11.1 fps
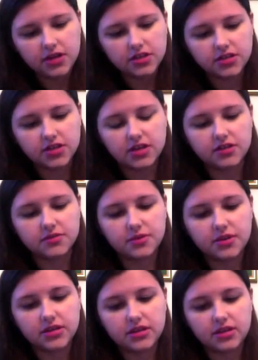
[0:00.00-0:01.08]
Just gonna
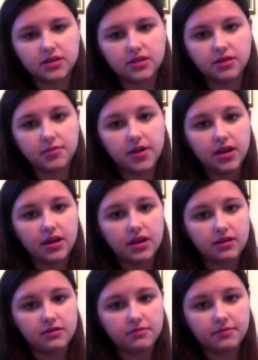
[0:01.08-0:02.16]
squeeze a little bit
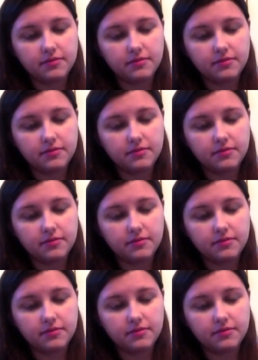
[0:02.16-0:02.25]
out.